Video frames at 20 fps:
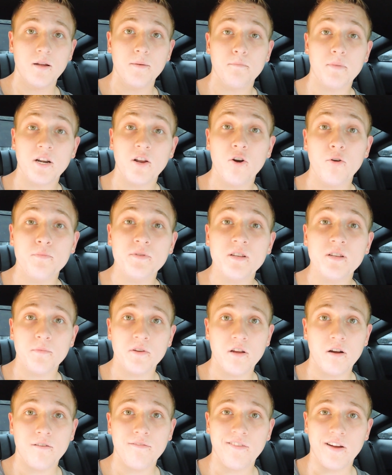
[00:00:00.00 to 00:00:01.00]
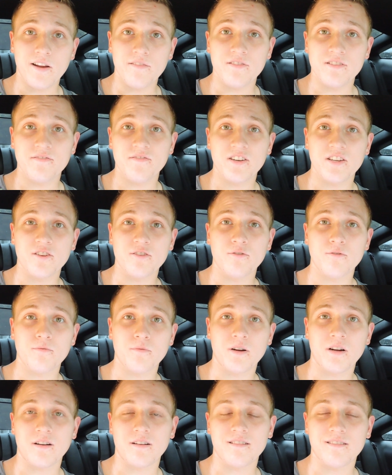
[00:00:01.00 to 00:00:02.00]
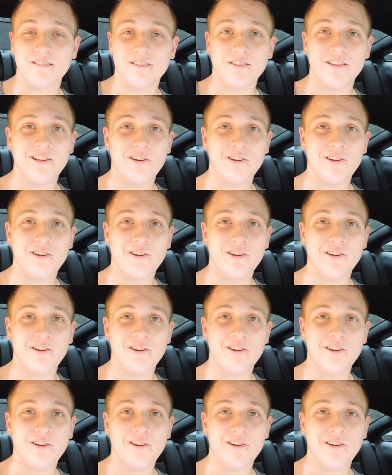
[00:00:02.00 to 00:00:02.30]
But I hope of y'all find this video a little